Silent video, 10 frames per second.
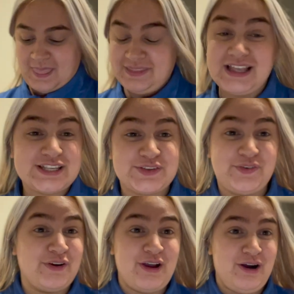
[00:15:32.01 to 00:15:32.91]
that's
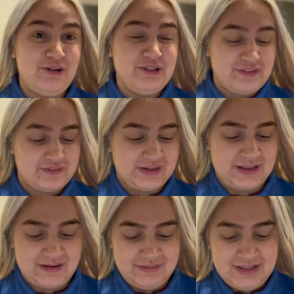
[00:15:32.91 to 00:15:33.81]
for a whole other
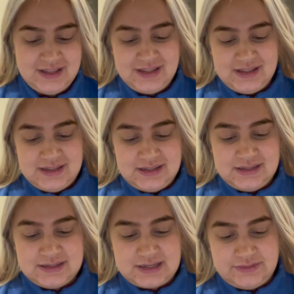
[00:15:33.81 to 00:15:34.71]
video.
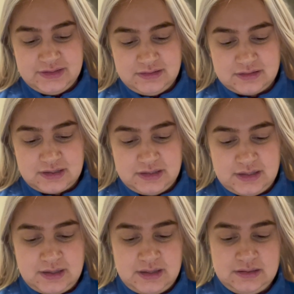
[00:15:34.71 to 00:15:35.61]
Have a look at
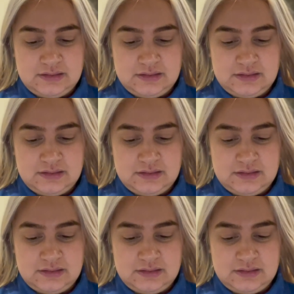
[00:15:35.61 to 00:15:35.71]
the.